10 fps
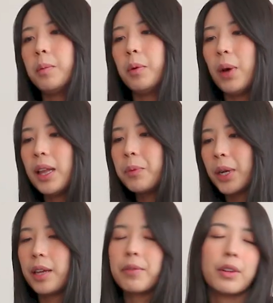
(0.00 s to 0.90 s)
But while I'm
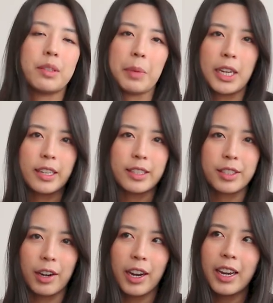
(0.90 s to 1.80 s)
waiting for this meeting to
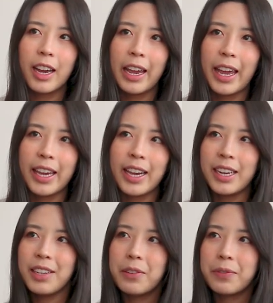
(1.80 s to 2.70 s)
start, it kind
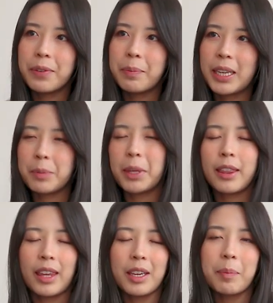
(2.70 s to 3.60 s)
of makes me
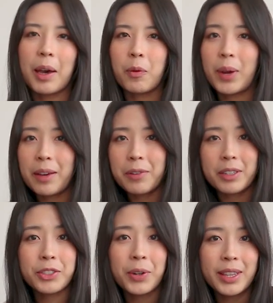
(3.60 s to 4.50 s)
think about when I
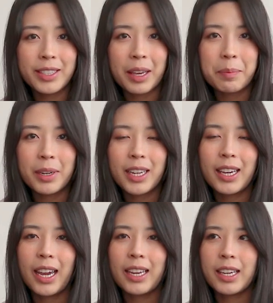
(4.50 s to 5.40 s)
first joined this company,
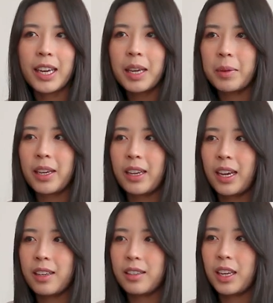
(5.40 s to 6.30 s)
and I came in
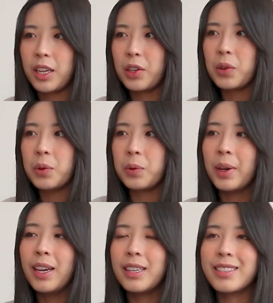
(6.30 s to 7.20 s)
as a new
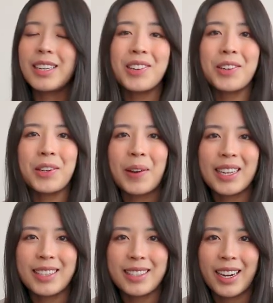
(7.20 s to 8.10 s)
senior U X
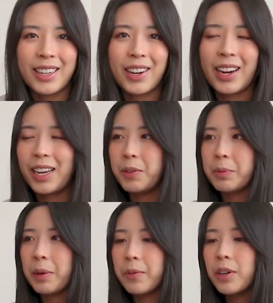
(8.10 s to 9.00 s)
designer, and it was my
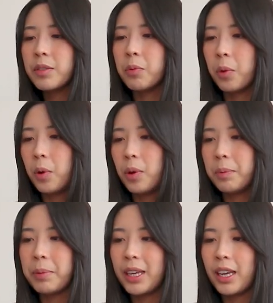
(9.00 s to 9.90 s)
first role
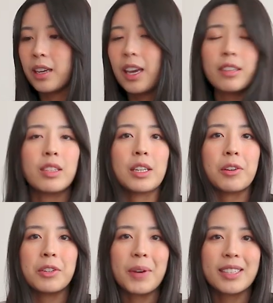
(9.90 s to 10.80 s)
being a senior
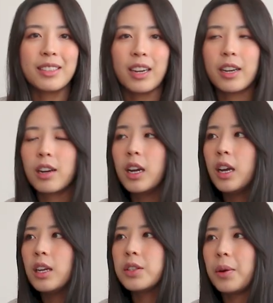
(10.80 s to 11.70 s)
U X designer.
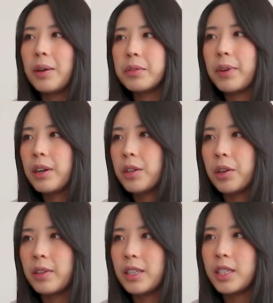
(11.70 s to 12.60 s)
So I was very
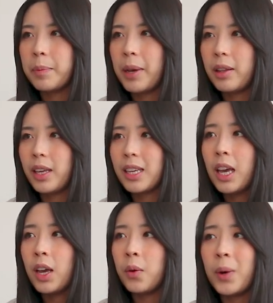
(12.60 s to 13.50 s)
nervous about, like,
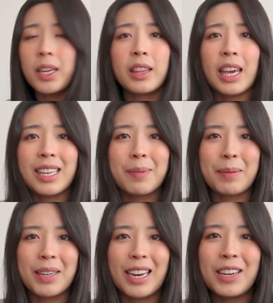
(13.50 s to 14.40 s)
what did they expect
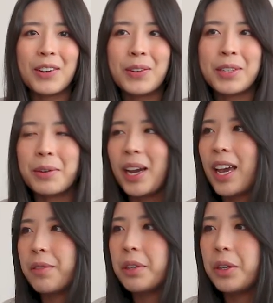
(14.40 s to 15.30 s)
me to know? Do I
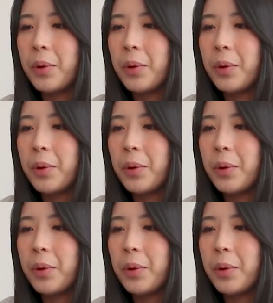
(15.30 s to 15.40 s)
have to know